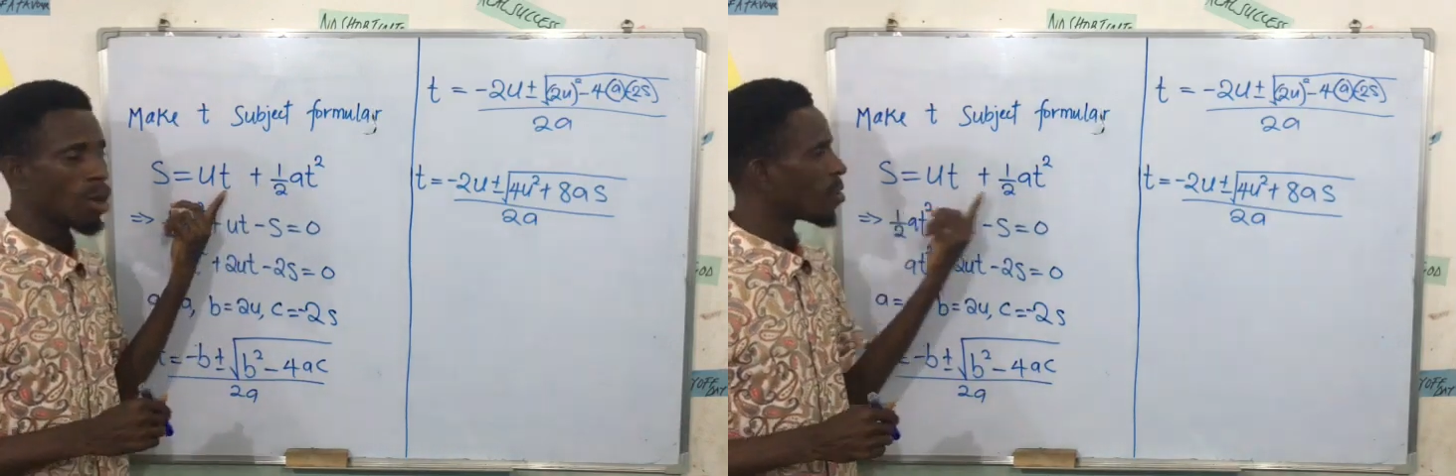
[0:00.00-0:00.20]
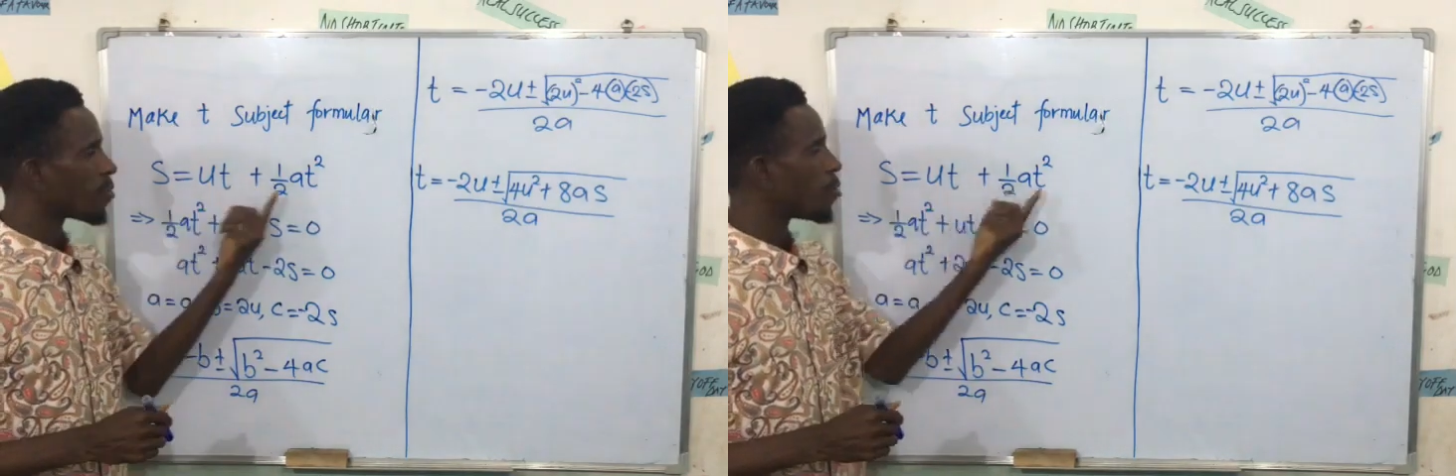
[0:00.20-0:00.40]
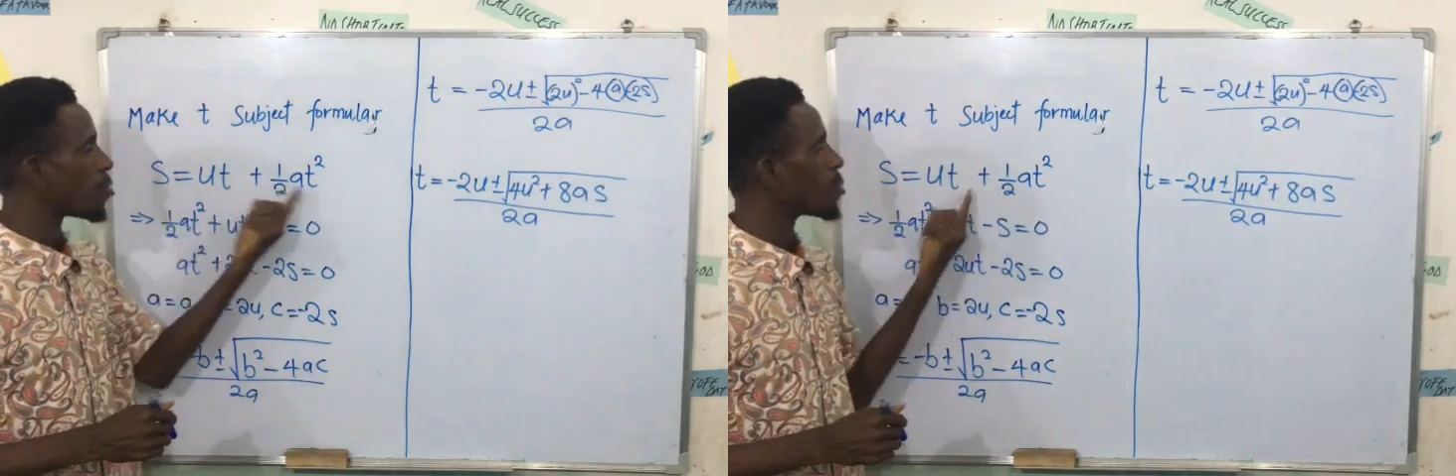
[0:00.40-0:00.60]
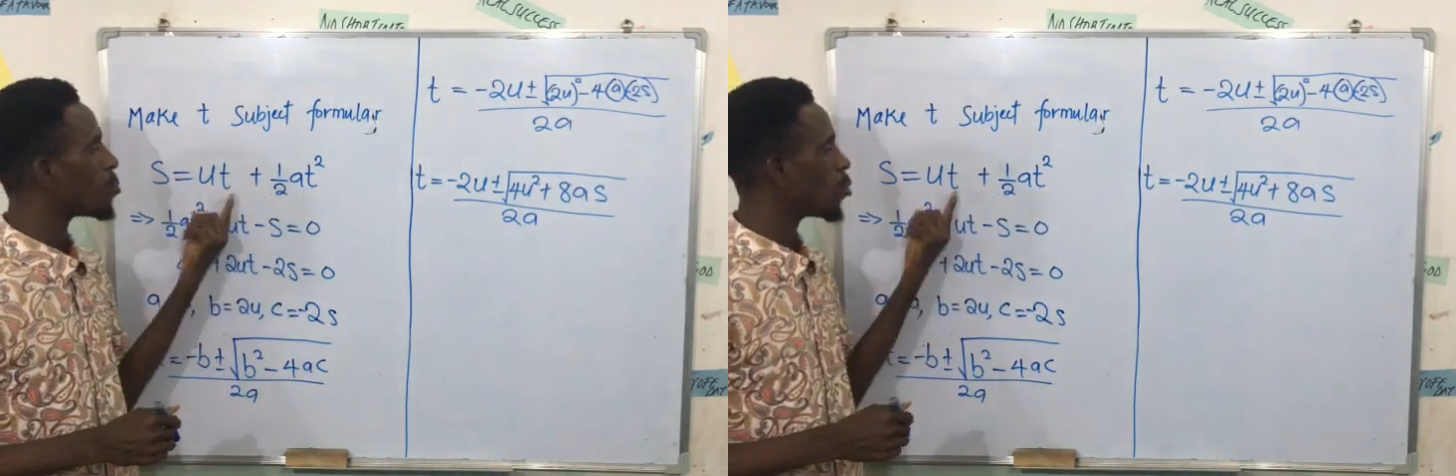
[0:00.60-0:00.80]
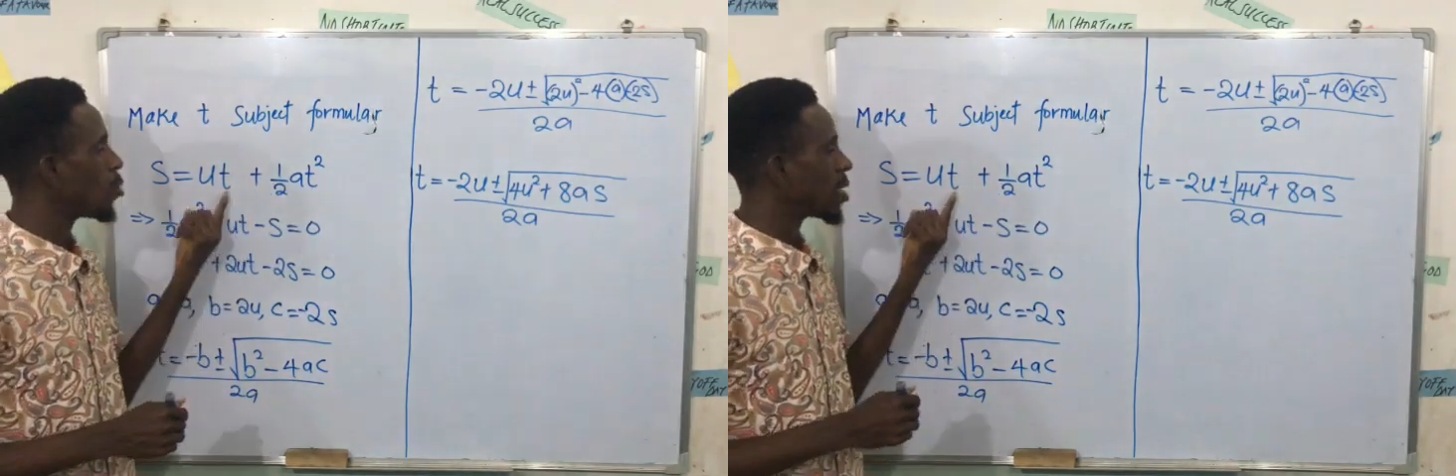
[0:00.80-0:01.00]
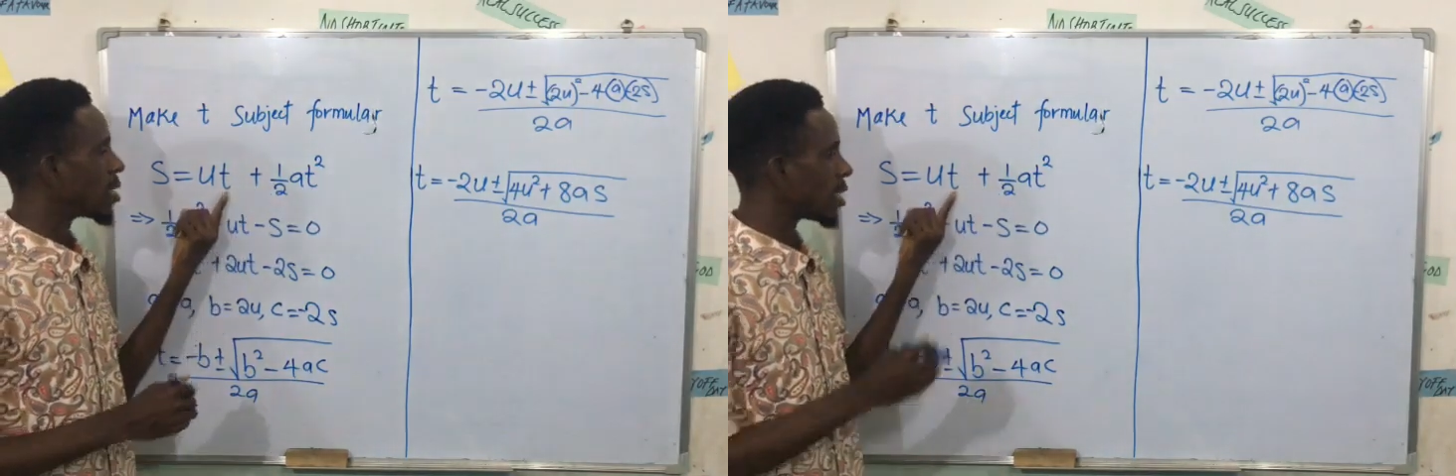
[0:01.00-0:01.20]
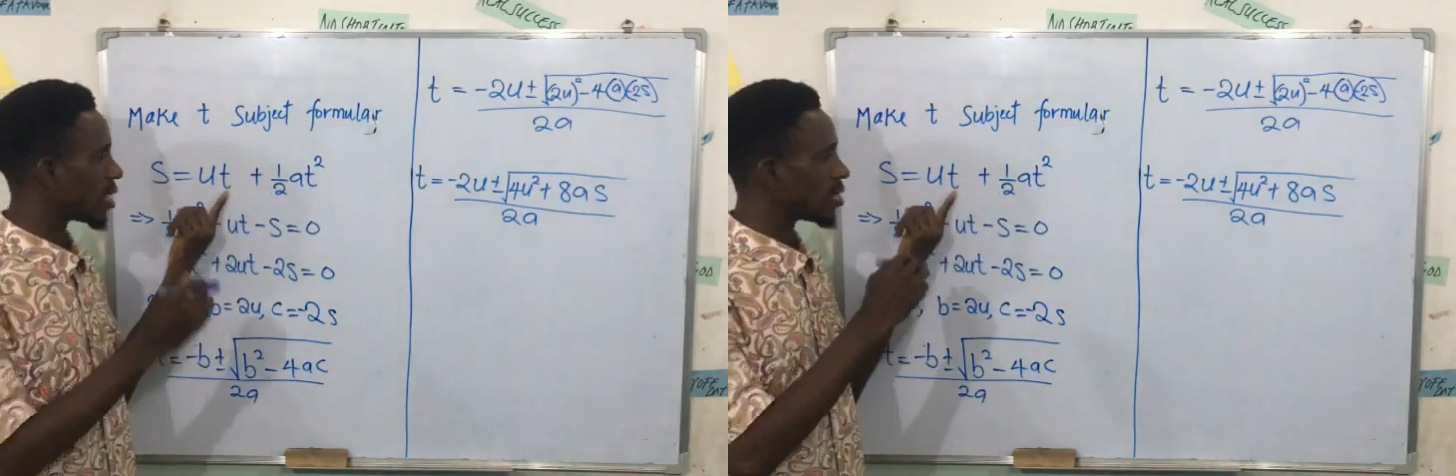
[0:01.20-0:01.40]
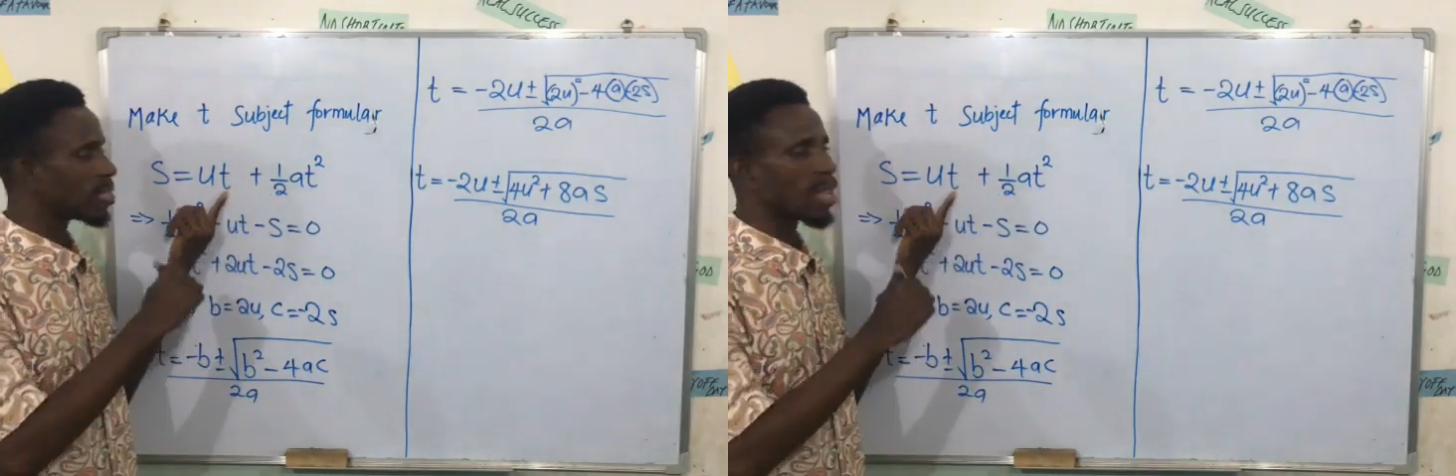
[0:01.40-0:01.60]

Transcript: variable in that